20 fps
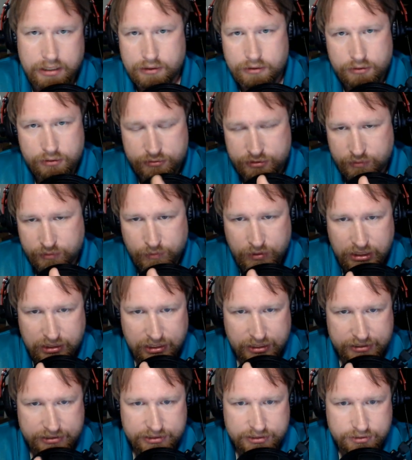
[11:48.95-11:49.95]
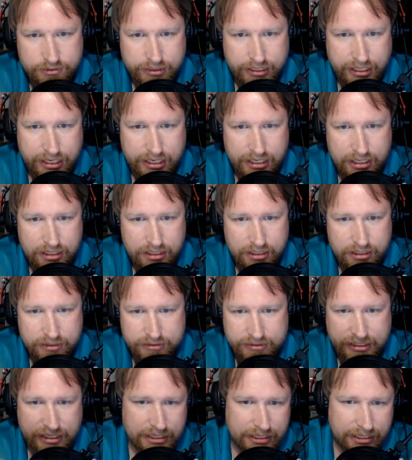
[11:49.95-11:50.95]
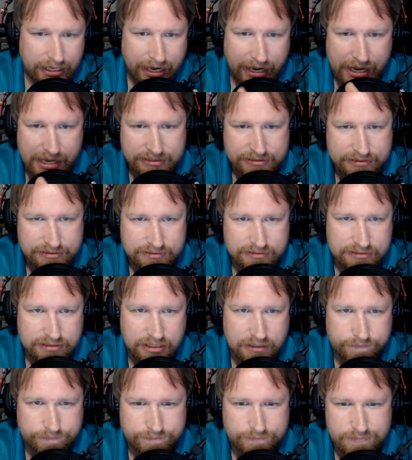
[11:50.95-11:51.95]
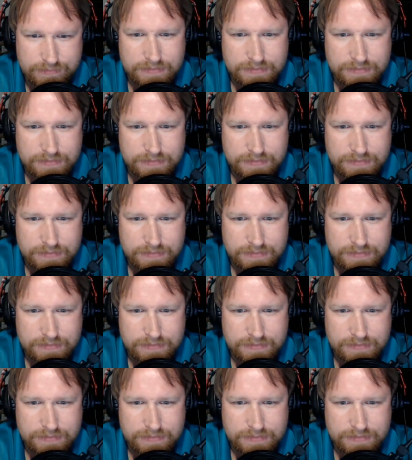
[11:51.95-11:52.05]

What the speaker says: or someone collecting your data and getting ads and stuff,